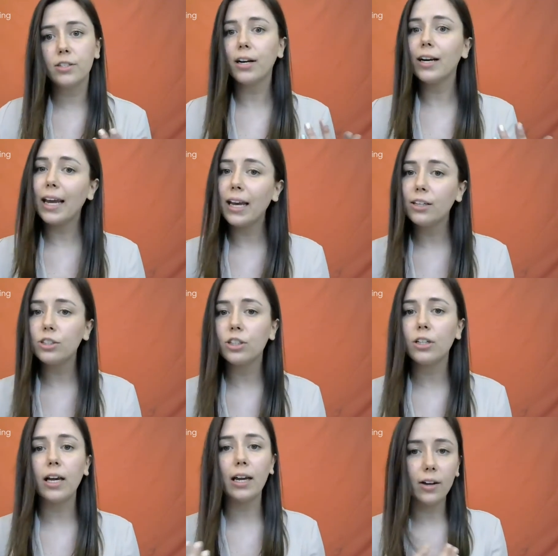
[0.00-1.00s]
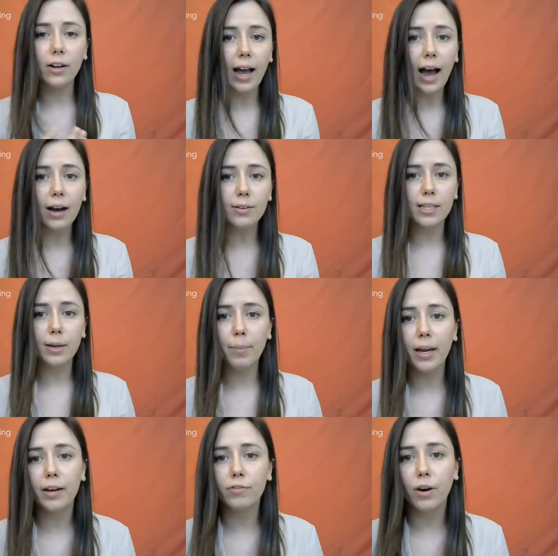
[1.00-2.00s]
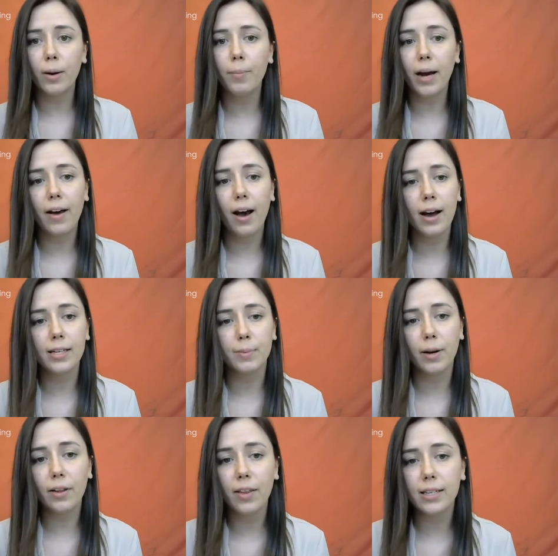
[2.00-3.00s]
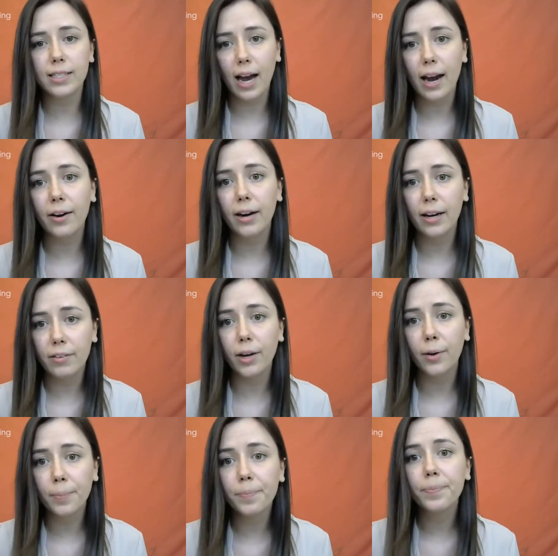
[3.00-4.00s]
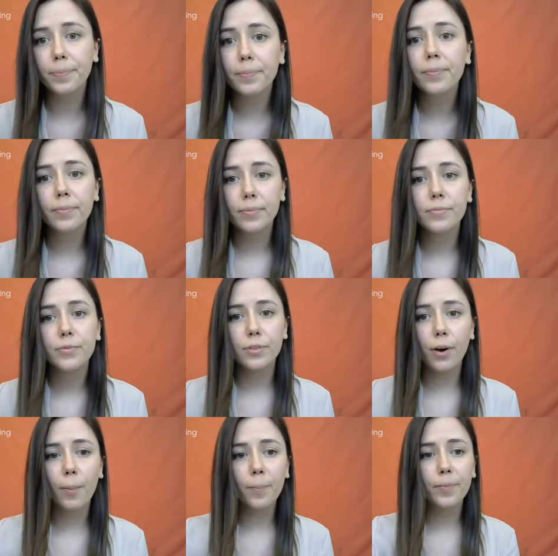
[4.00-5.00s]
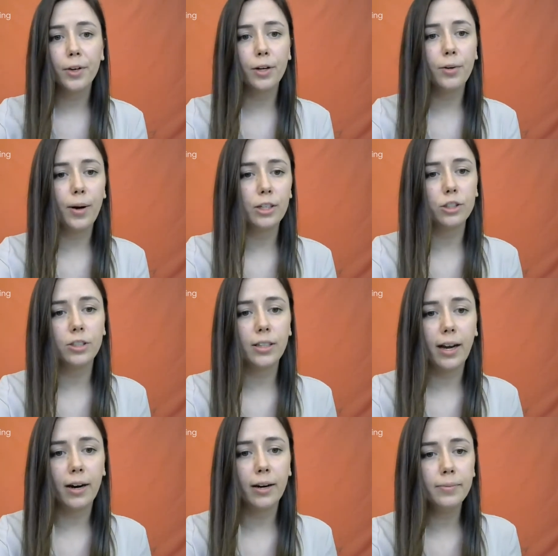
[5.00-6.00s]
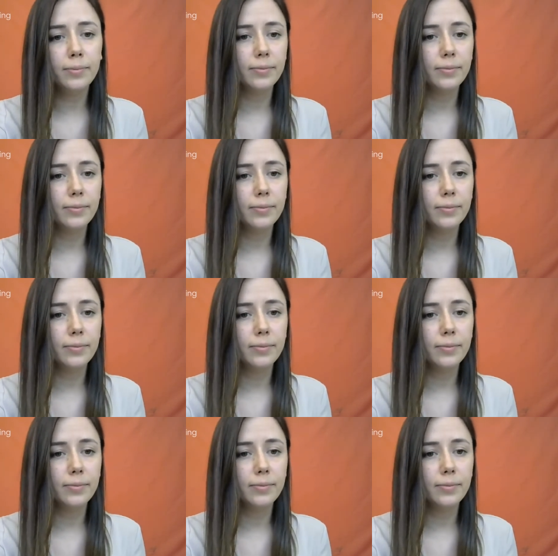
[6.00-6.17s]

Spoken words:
or occasionally you'll get housing paid for by the hospital that's hiring you. So good question there.